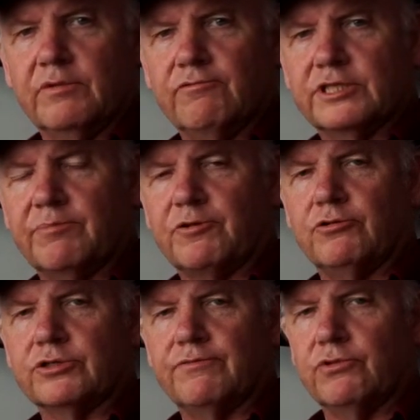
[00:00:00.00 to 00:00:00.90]

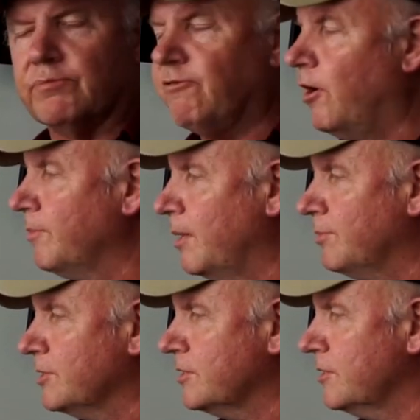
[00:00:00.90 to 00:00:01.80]
reciprocals of all the prime
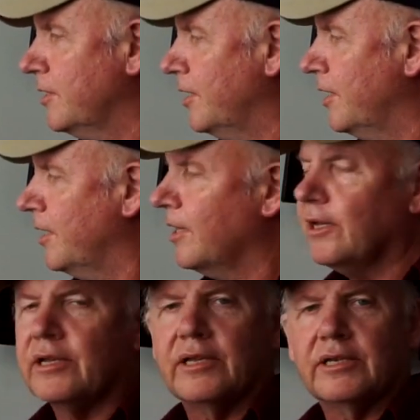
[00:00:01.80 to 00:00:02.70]
numbers
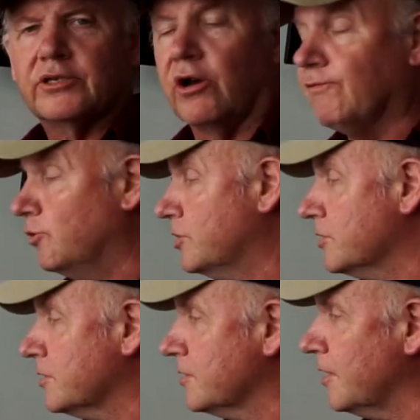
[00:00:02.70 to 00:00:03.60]

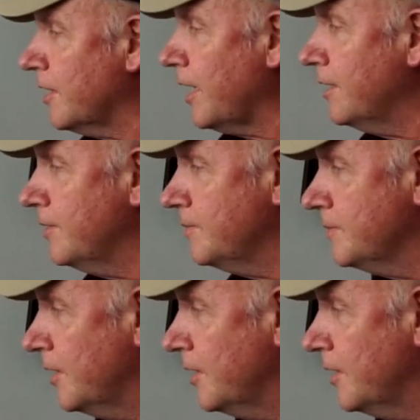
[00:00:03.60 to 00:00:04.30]
diverges, okay?